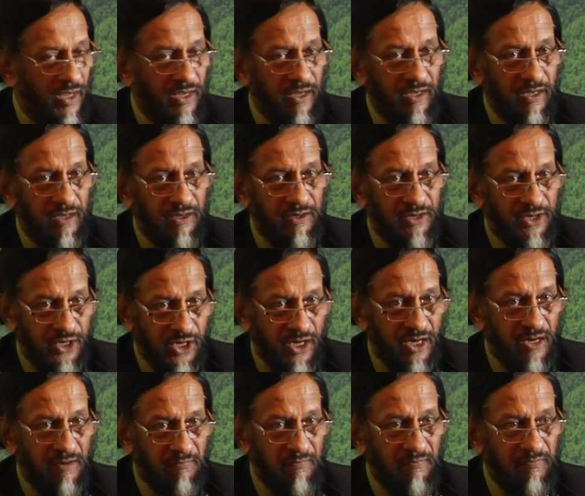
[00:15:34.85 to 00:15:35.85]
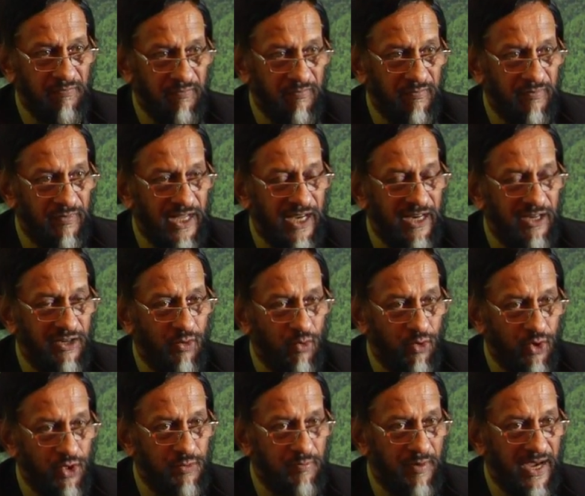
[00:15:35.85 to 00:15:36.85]
a term that
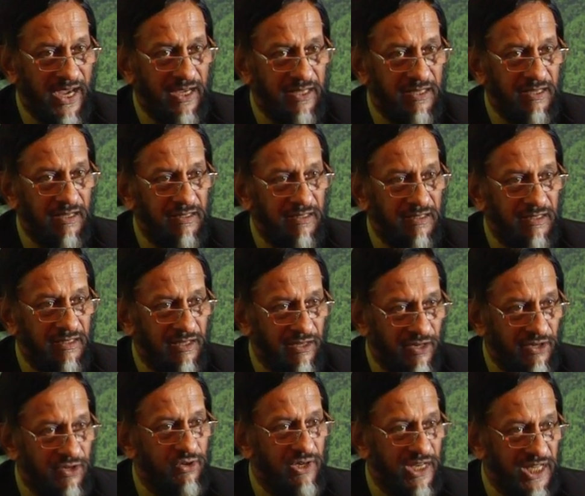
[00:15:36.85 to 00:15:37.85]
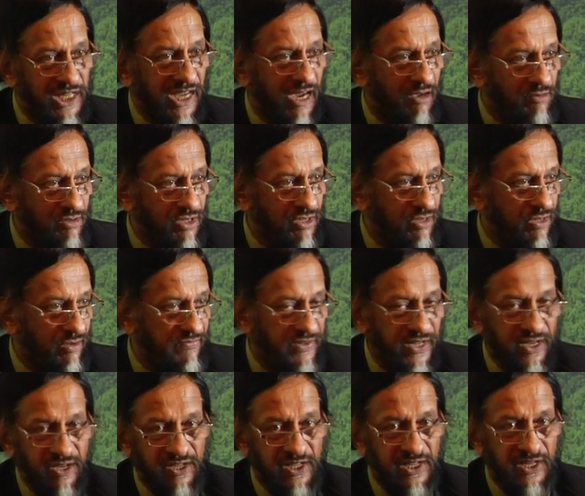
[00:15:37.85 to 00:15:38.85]
goes back literally thousands of
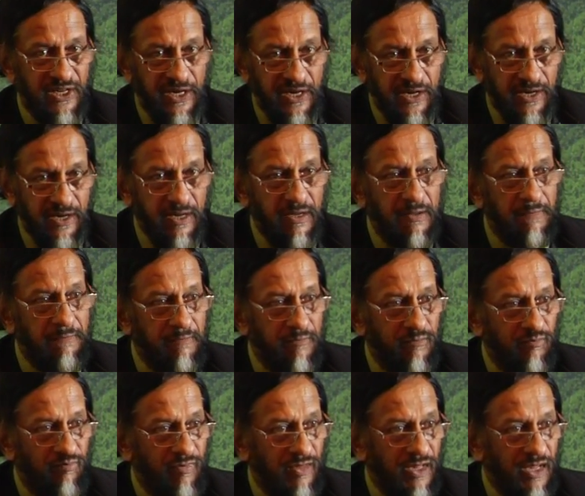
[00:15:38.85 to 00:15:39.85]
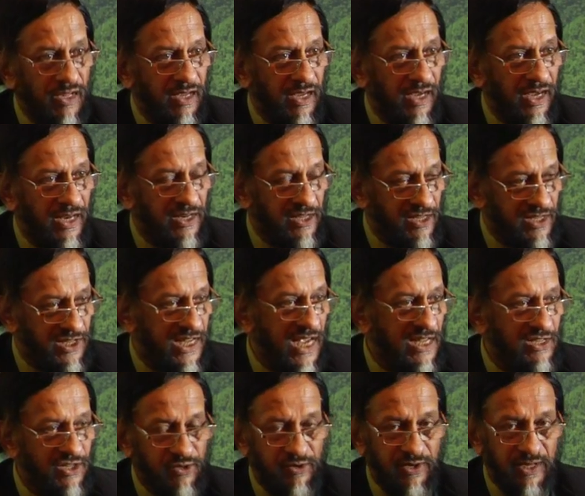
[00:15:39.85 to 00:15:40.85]
years in India, and in
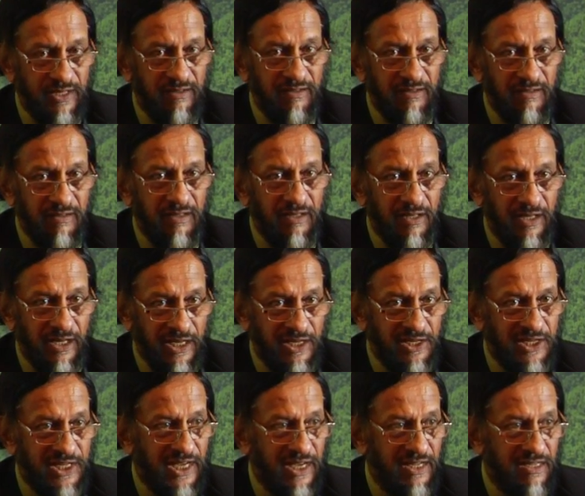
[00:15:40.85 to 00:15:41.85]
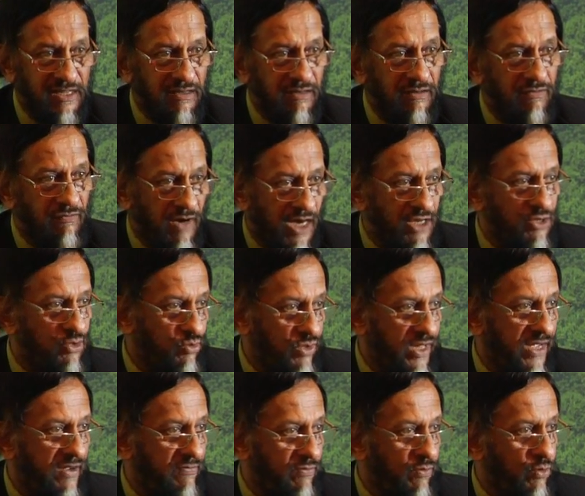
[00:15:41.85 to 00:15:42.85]
Sanskrit, it says
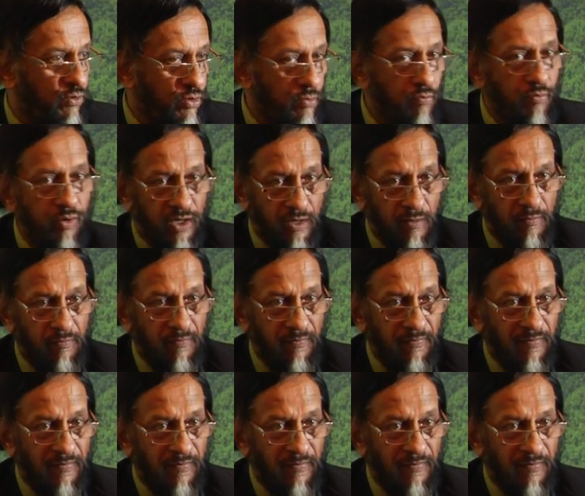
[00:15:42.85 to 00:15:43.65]
Vasudev Kutumbukam.